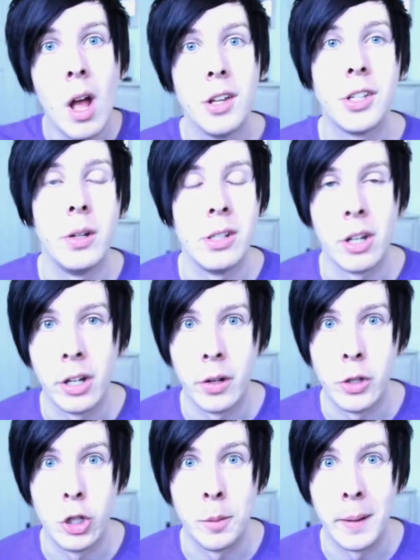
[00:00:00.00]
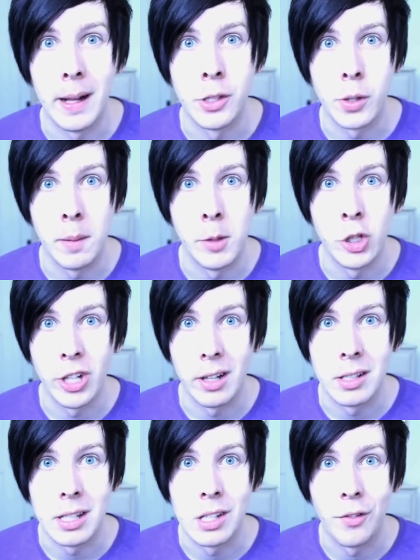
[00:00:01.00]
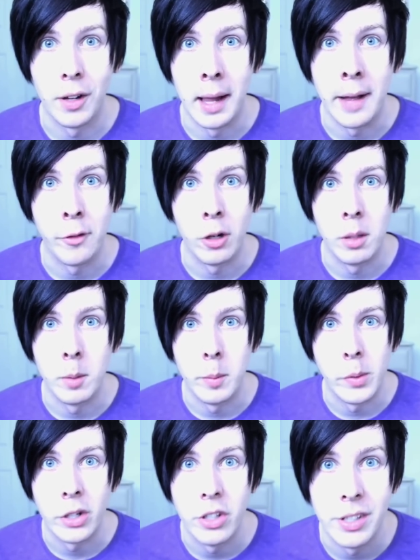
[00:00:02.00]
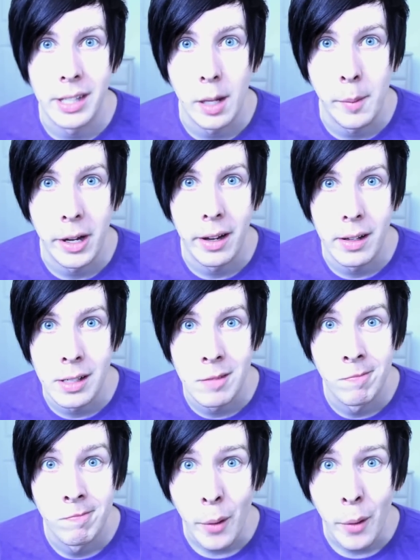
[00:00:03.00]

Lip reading: So he's gonna go to Japan, so I'm the jealousest Phil ever at the moment. Can you see it in my eyes?